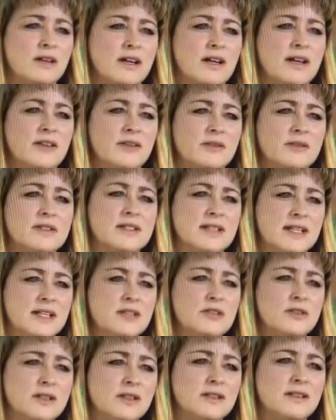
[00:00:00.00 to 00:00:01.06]
court
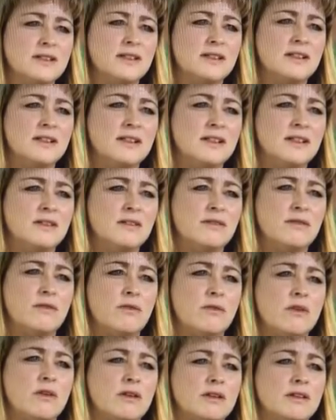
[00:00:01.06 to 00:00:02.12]
authorization
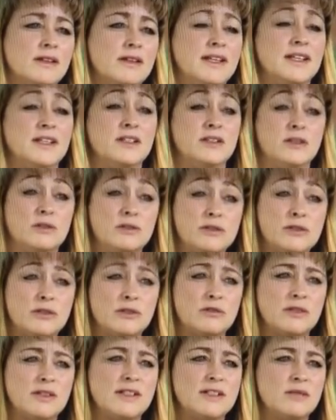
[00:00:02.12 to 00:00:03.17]
for the adult
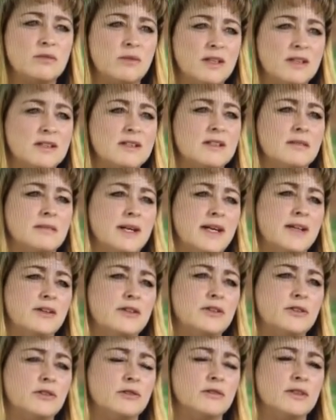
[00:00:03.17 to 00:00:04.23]
children as well as the
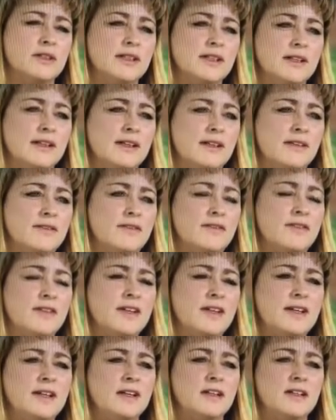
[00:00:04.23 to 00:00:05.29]
minor children, and
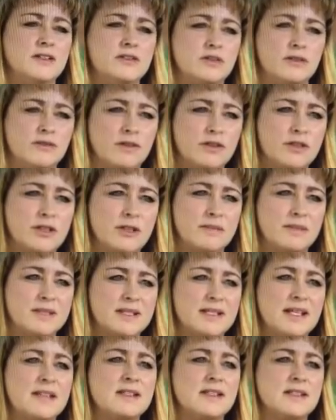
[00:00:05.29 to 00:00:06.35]
if conservatorship
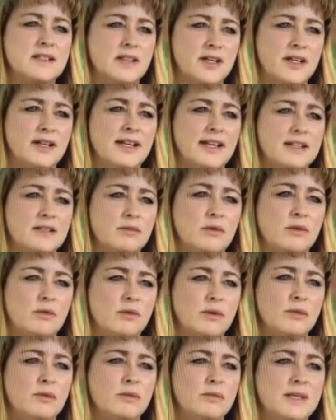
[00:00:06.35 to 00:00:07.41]
is necessary, that's
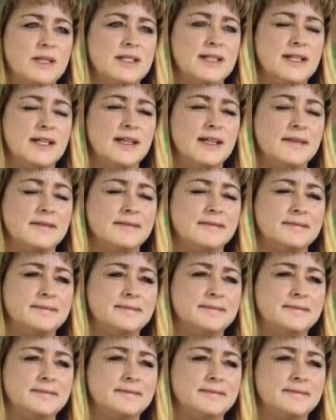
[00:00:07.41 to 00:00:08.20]
what we will be seeking.